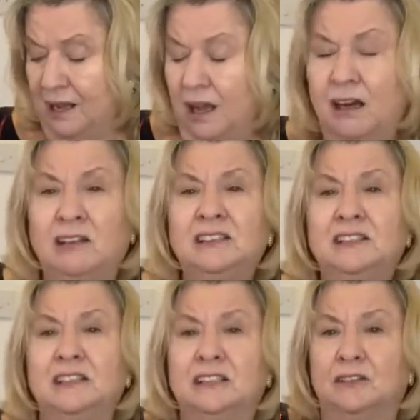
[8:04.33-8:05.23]
A lot of
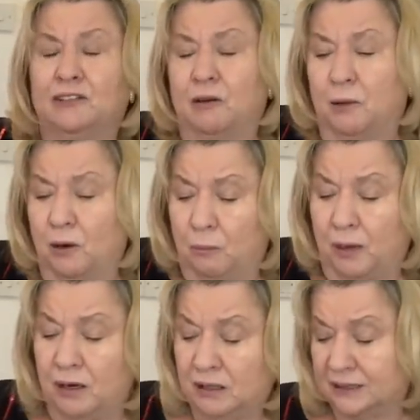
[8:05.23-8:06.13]
the stuff from Home
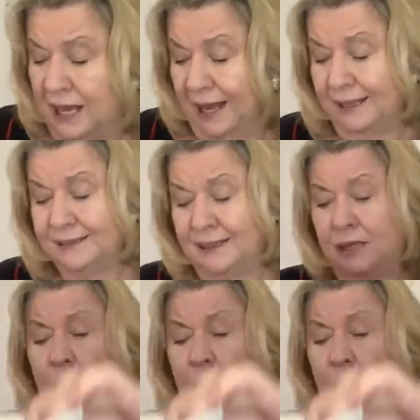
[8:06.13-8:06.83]
Bargains. I tell you